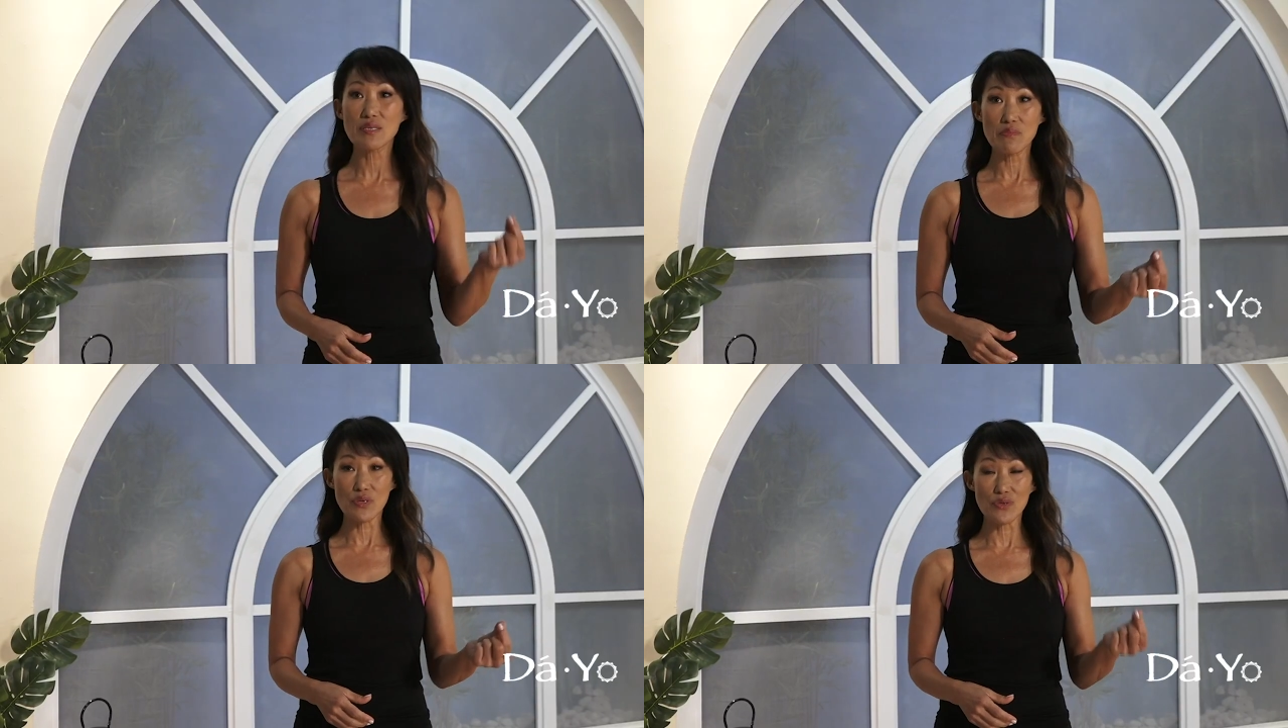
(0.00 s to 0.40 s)
the
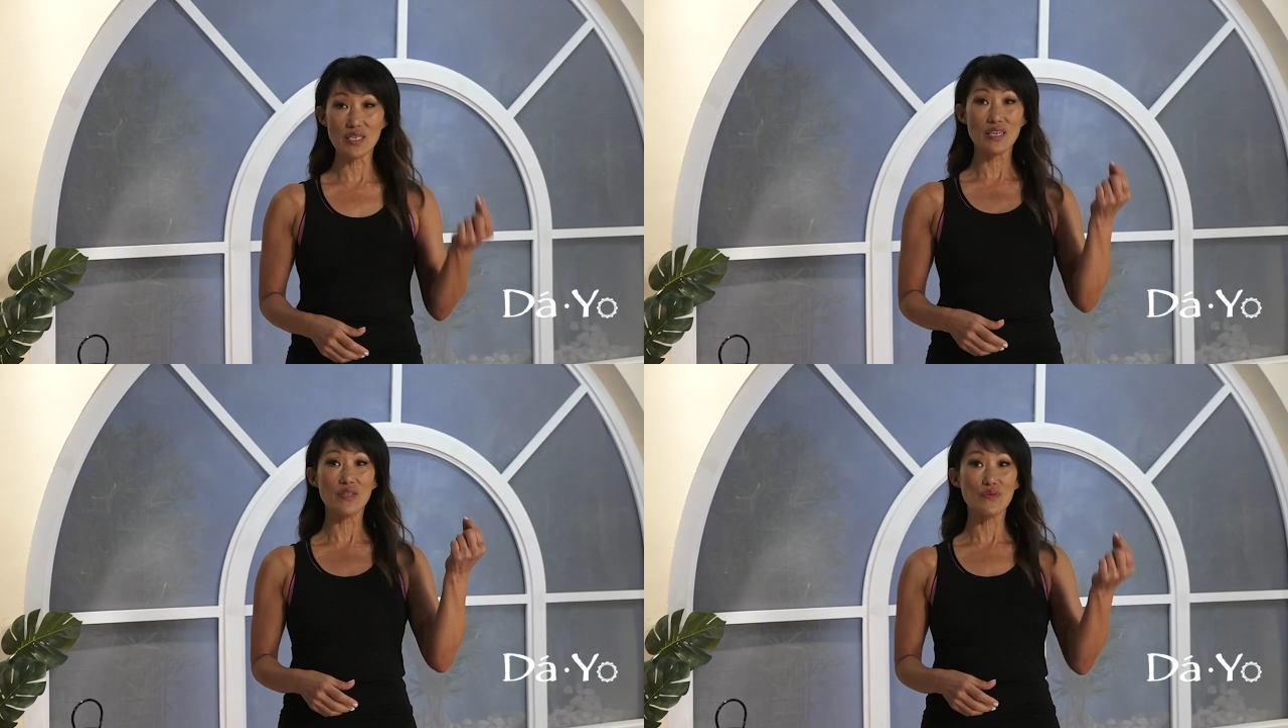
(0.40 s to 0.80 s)

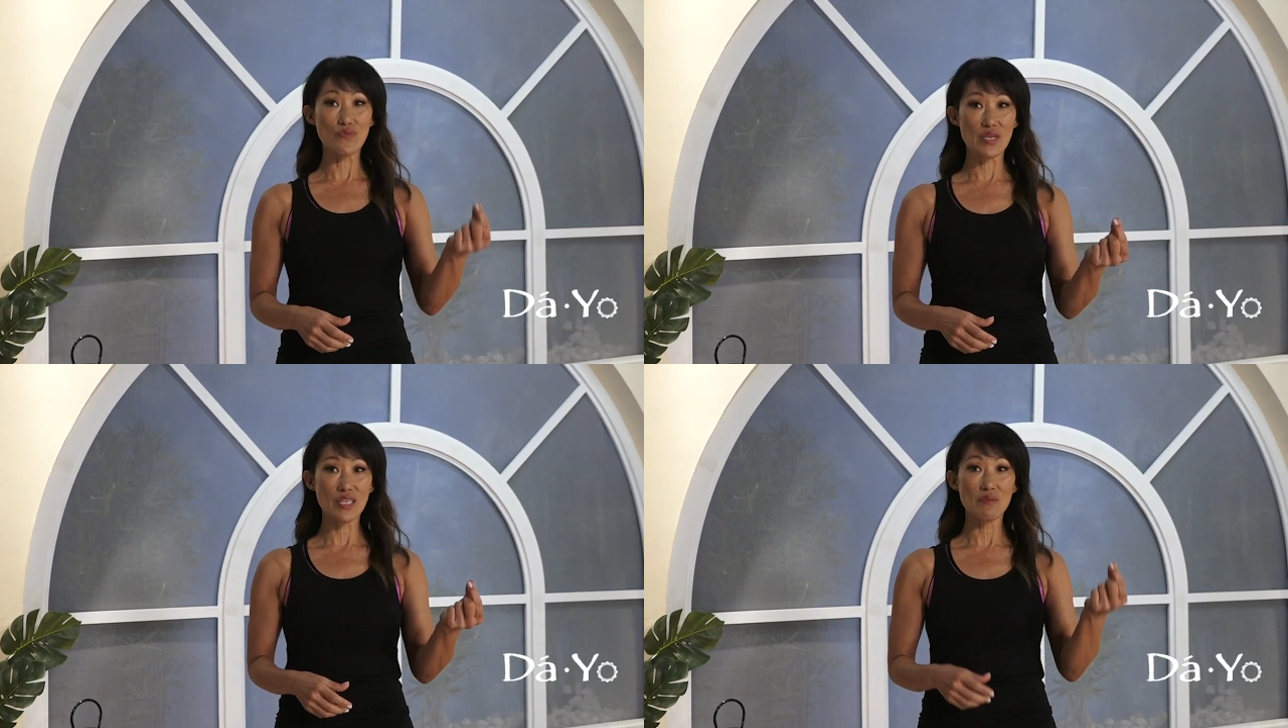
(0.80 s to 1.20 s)
music and the
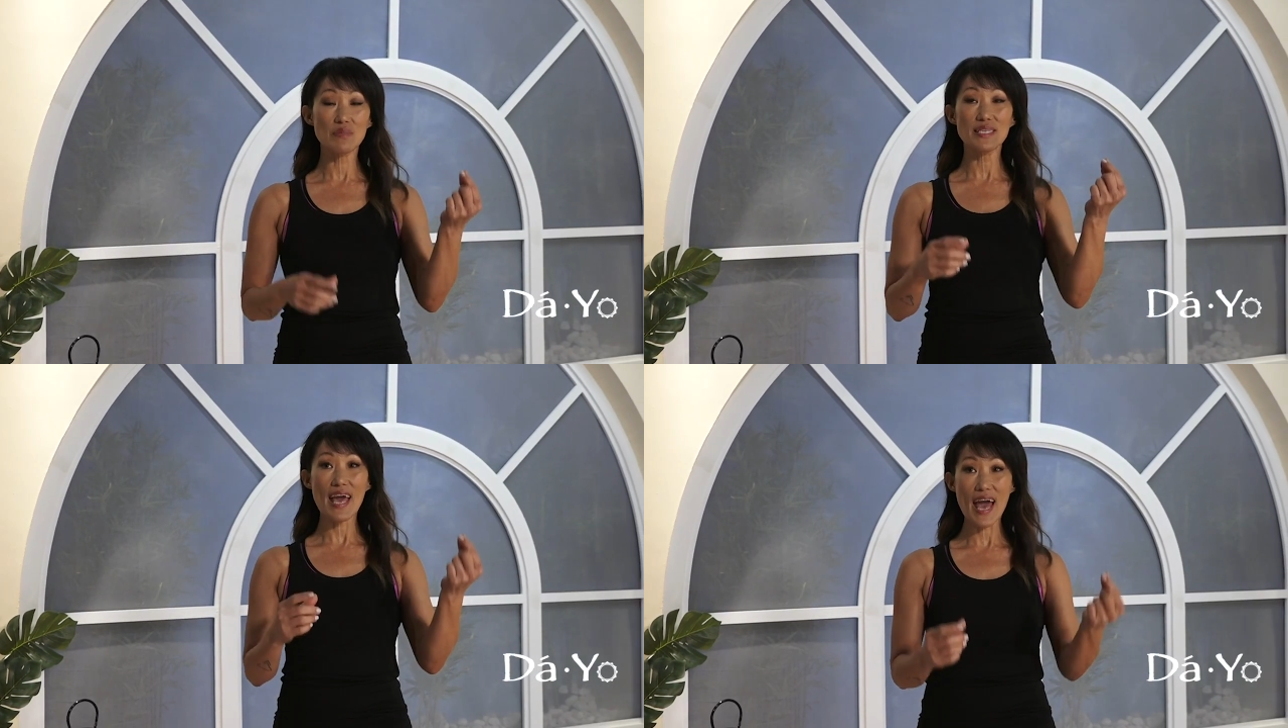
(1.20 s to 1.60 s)

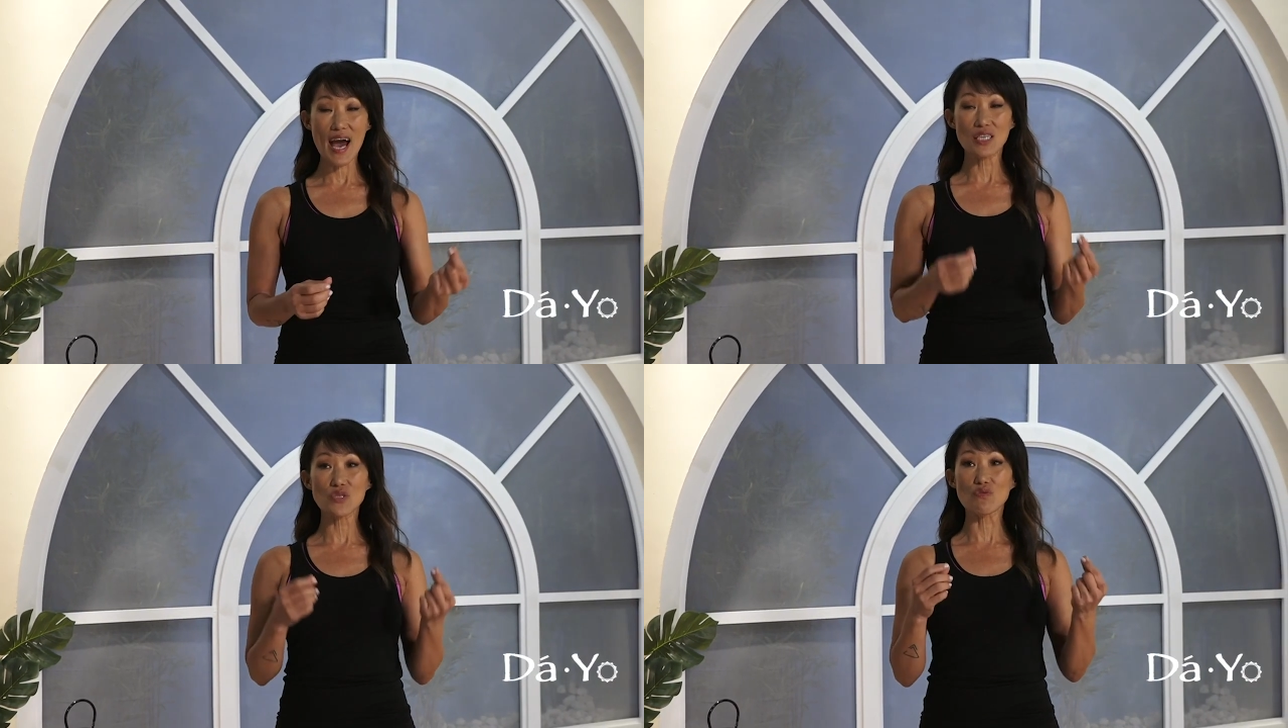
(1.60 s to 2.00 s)
rhythms
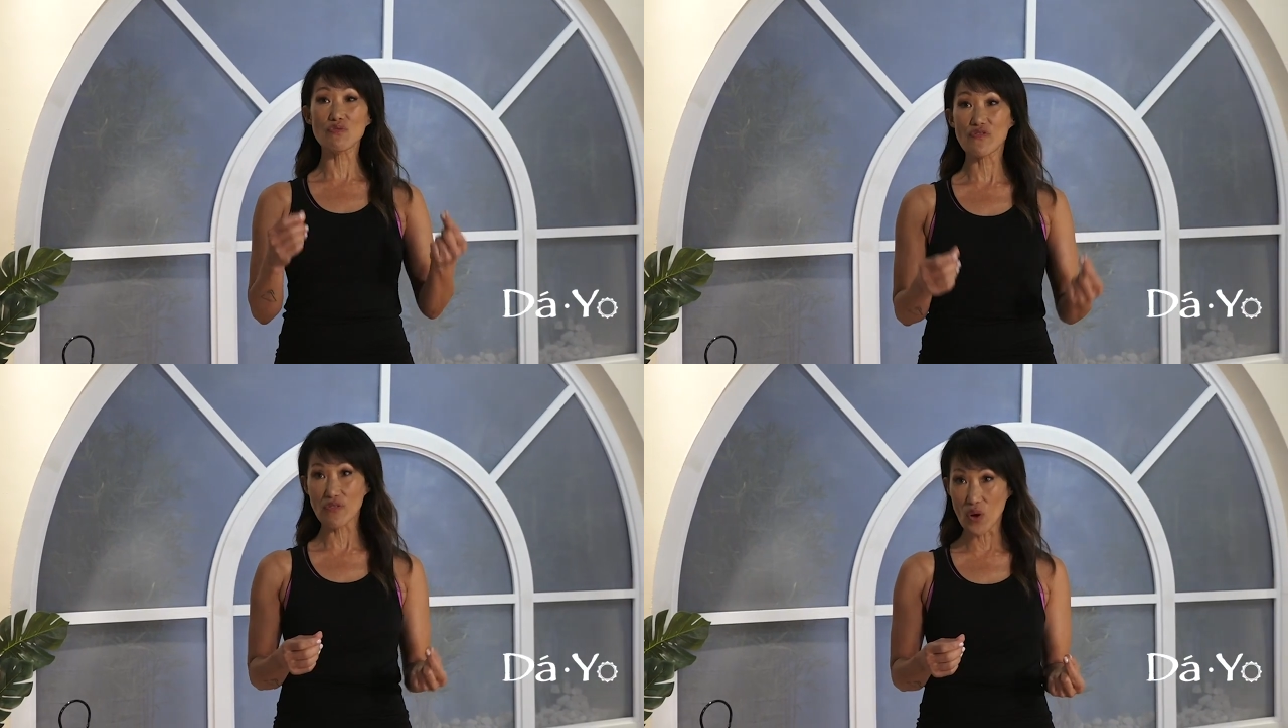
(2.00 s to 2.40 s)
as we're
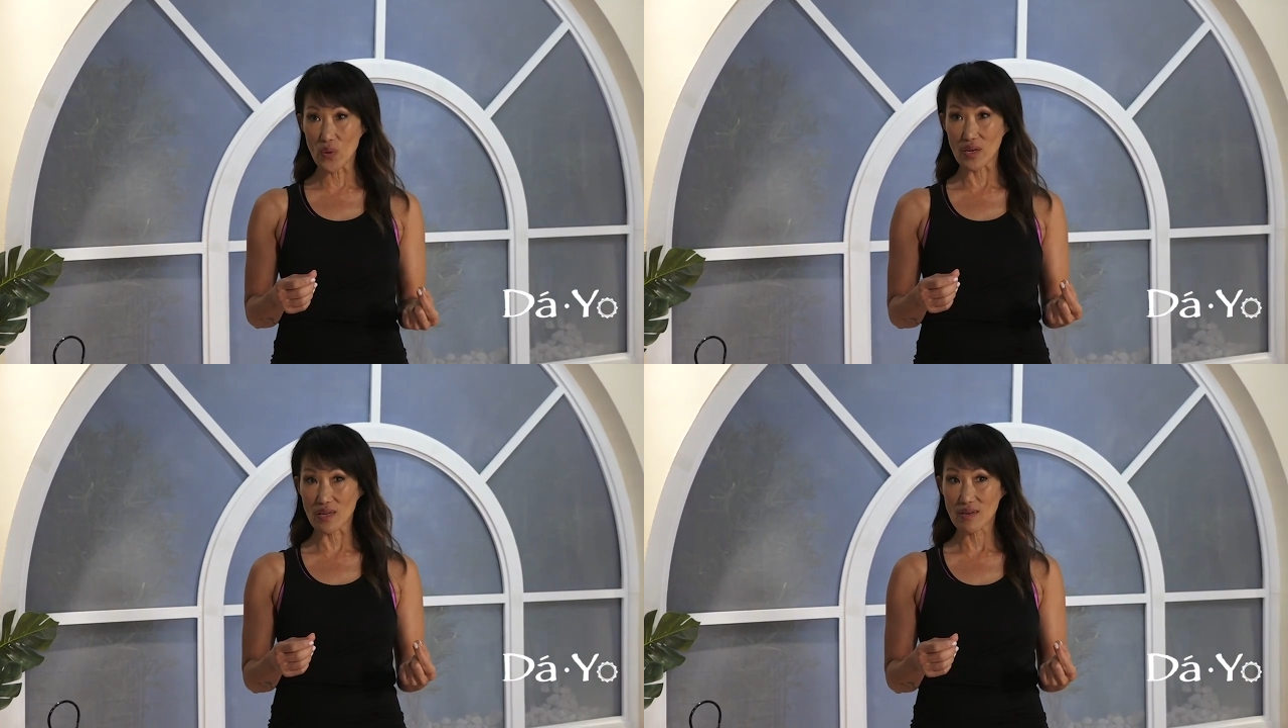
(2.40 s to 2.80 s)
flowing.